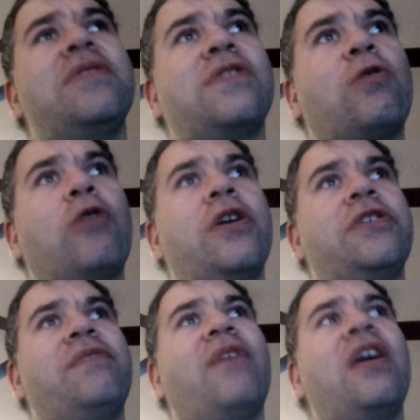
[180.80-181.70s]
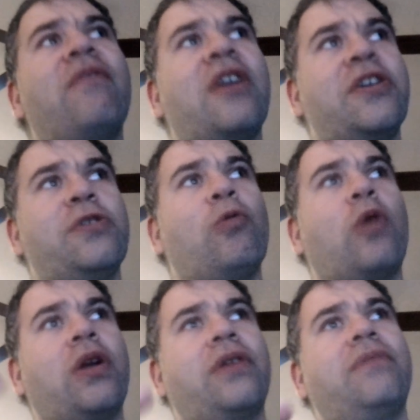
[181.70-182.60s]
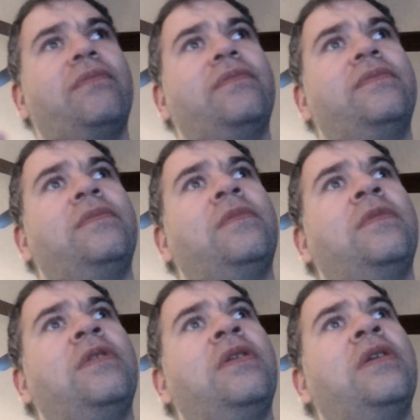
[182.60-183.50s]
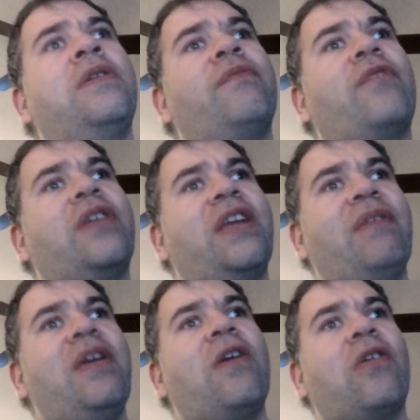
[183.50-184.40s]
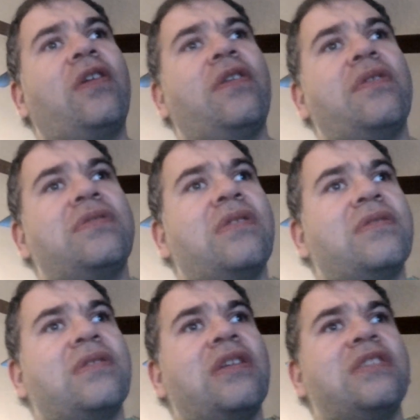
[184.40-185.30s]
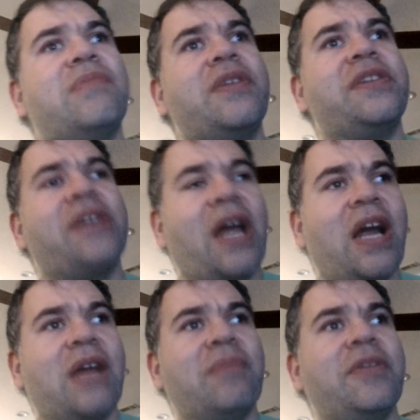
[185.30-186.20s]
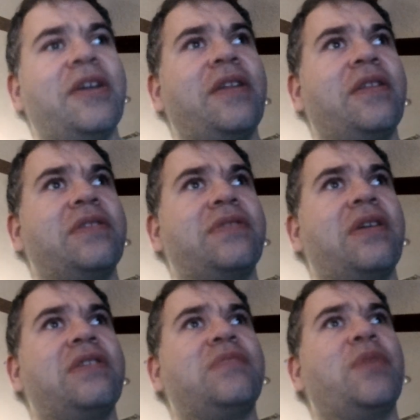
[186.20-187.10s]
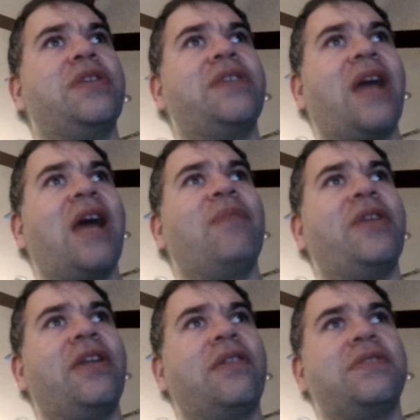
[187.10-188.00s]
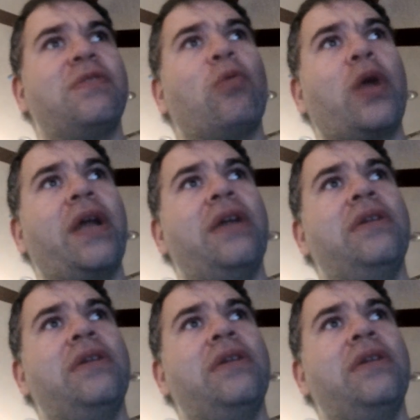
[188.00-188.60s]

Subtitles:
is crunched very, very short for TV cartoons. There's not as much time, and there's not as much time to tell the story.